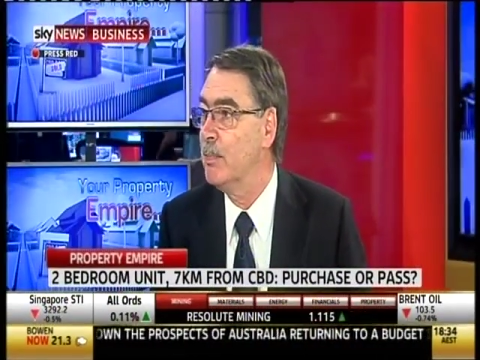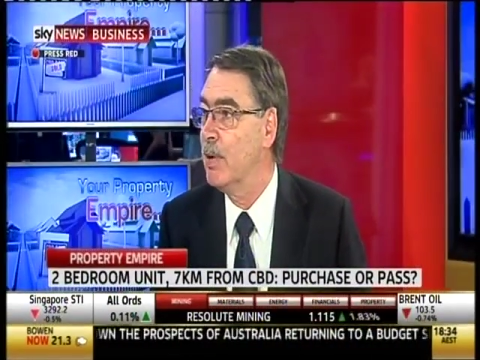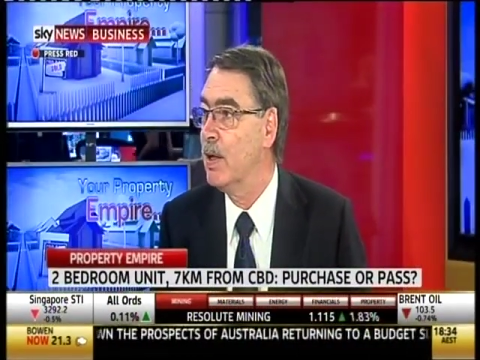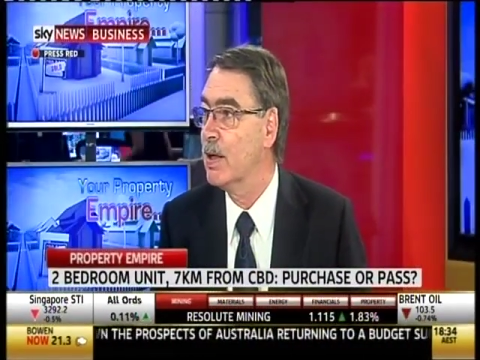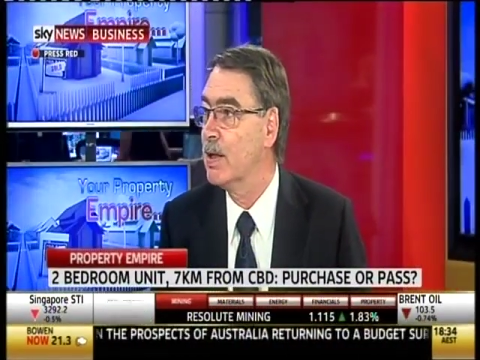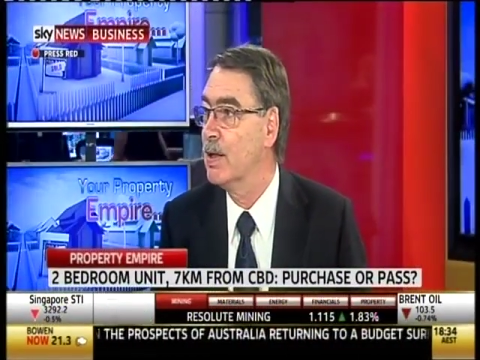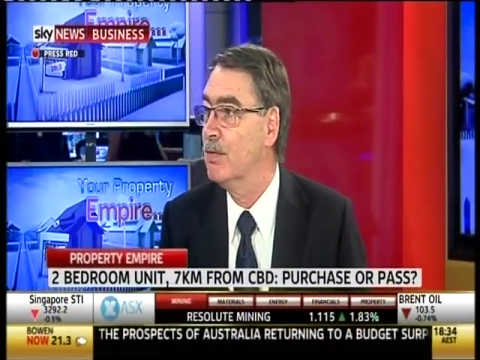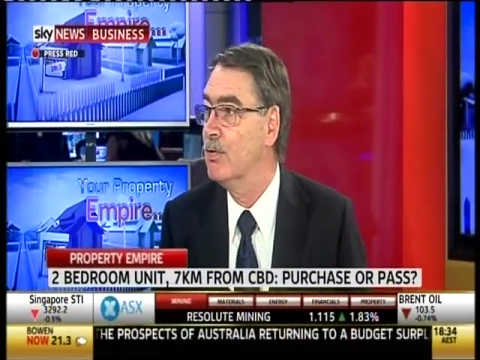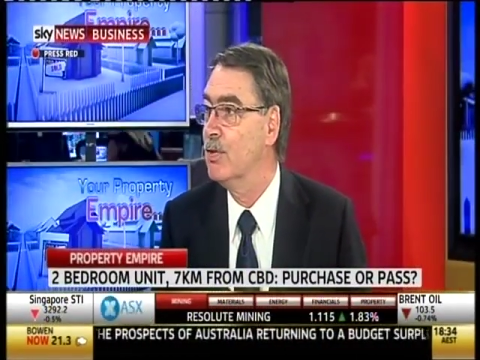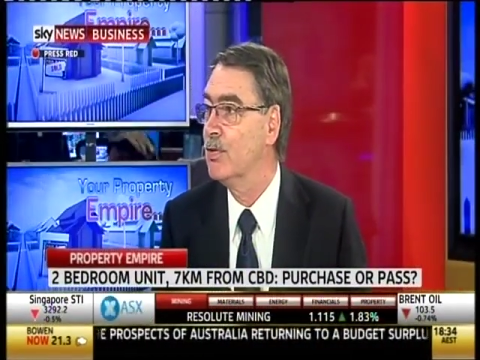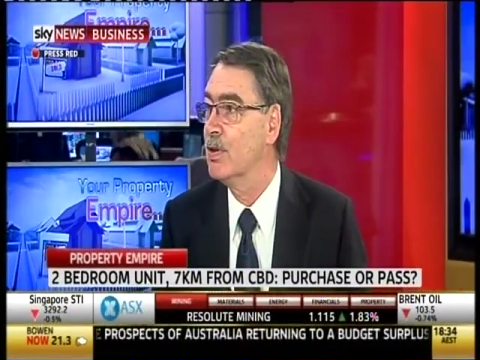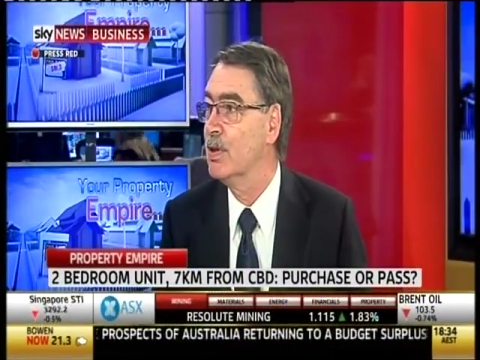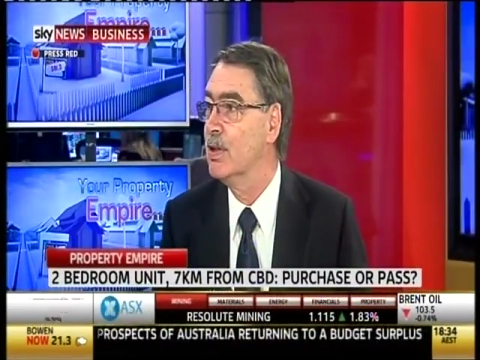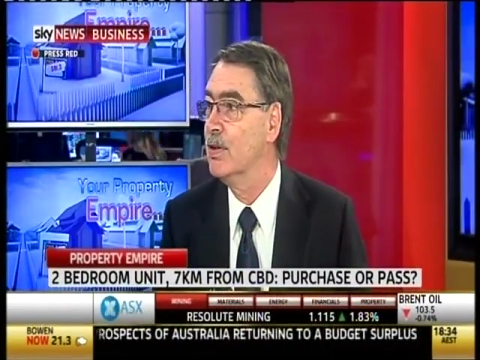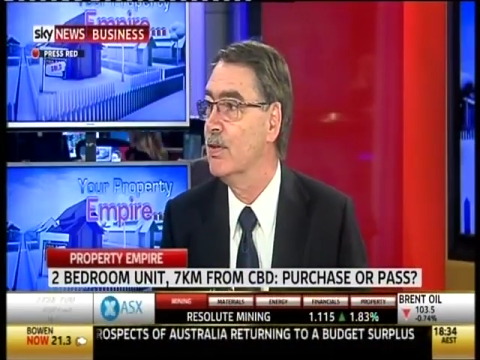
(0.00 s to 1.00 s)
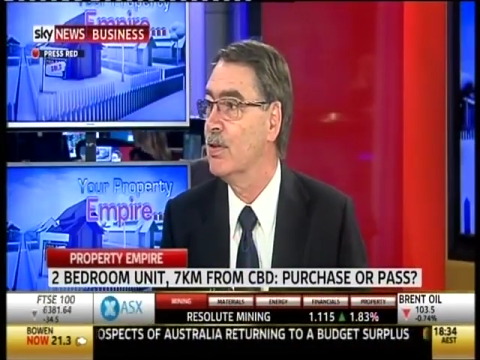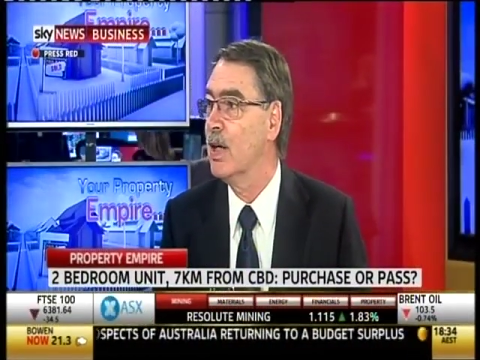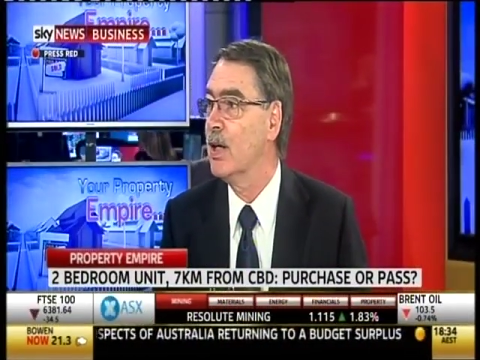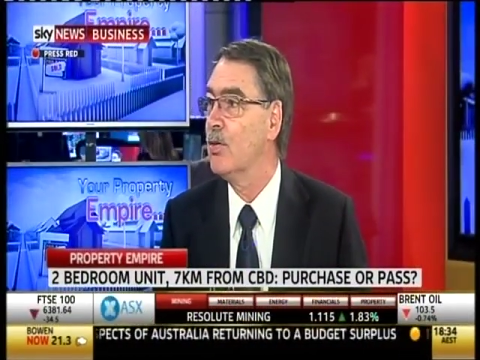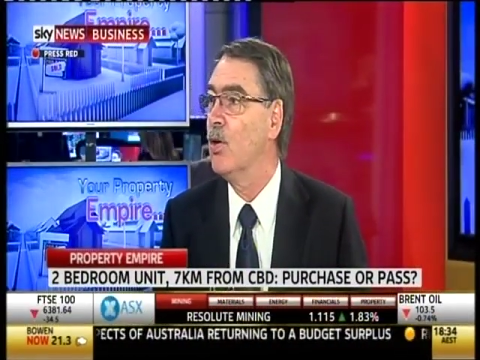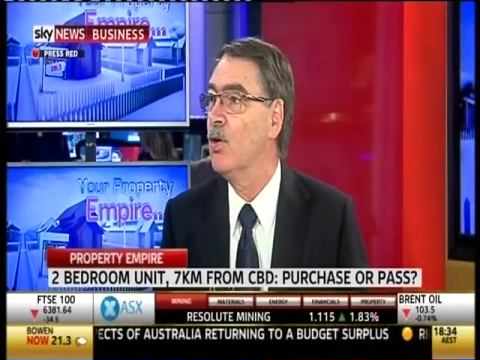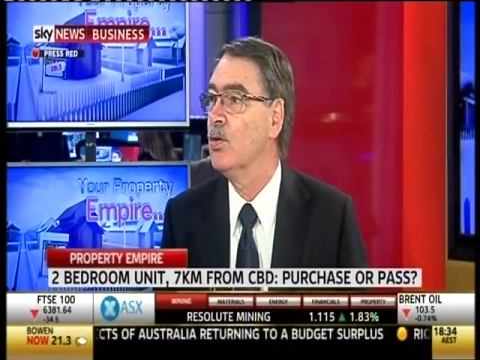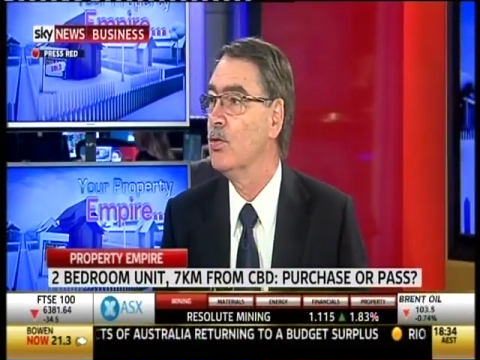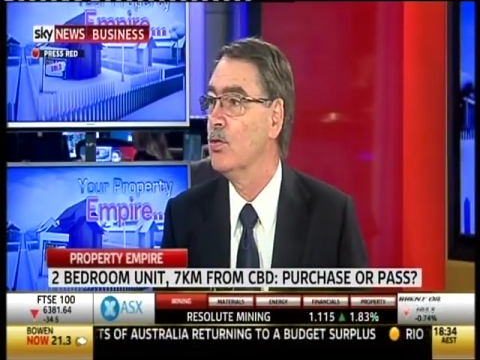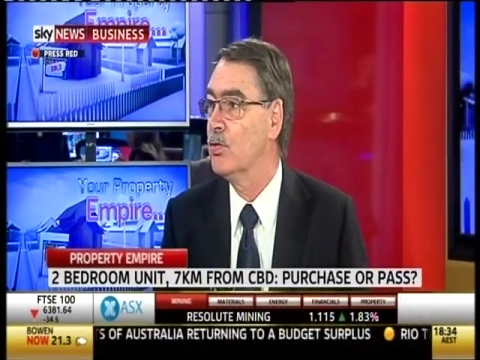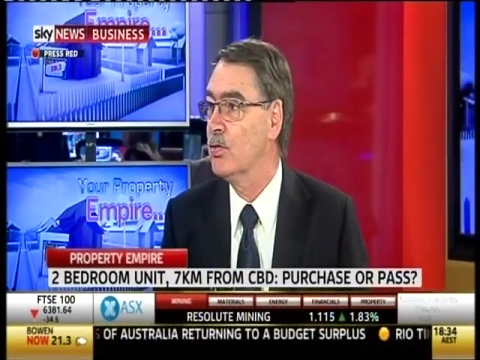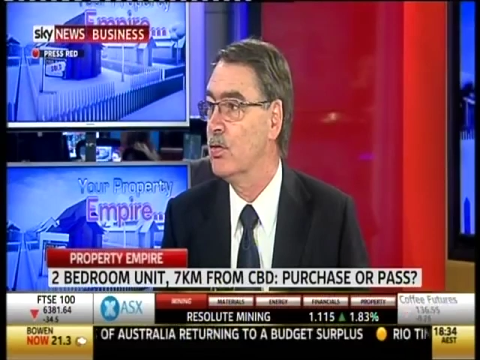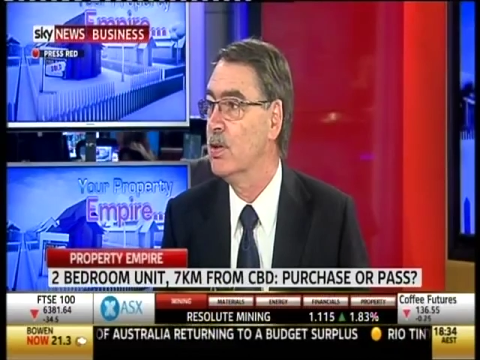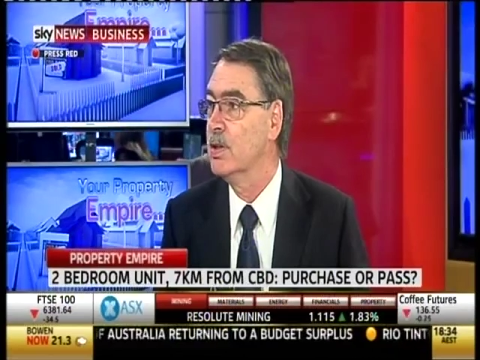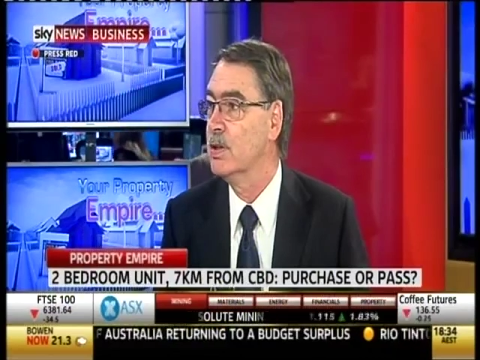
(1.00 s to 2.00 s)
parking facilities are on
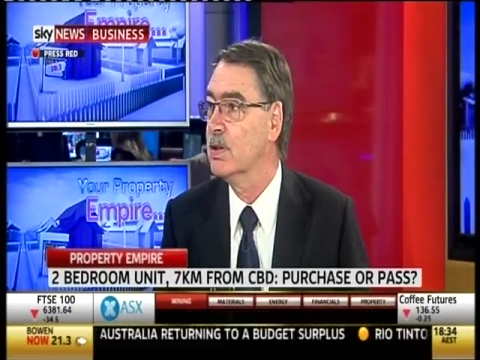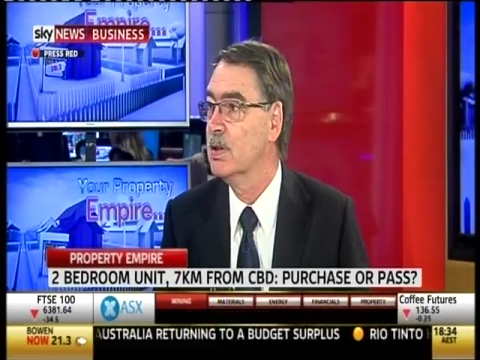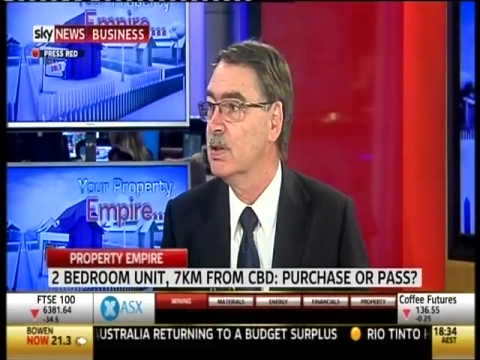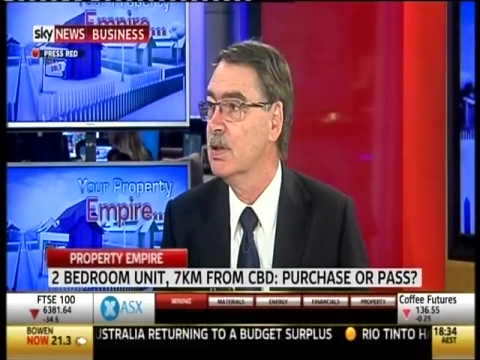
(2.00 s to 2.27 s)
street.